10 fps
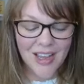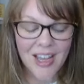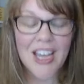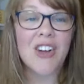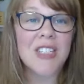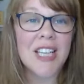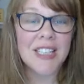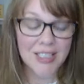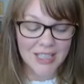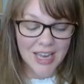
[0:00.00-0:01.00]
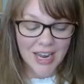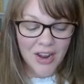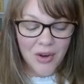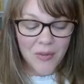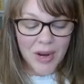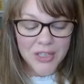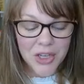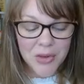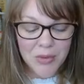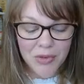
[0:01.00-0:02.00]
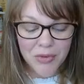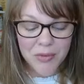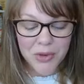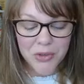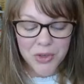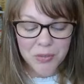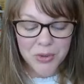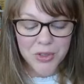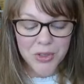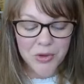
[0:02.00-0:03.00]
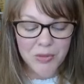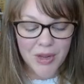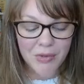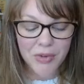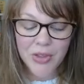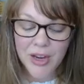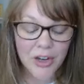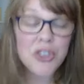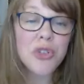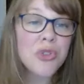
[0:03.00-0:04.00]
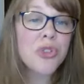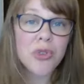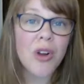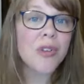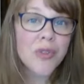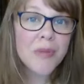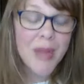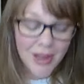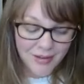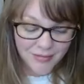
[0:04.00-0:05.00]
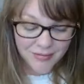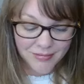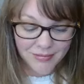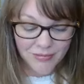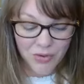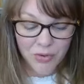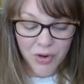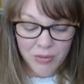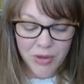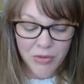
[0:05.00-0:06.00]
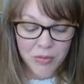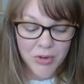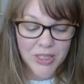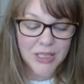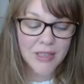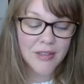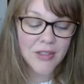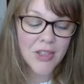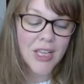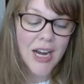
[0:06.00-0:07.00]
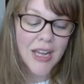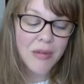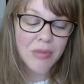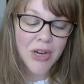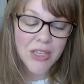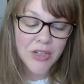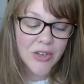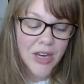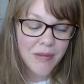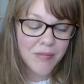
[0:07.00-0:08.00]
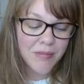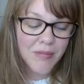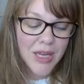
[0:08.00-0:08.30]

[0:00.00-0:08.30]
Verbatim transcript: It goes on to say, Rescue me from those who pursue me, for they are too strong for me. Free me from prison, so that I can praise your name.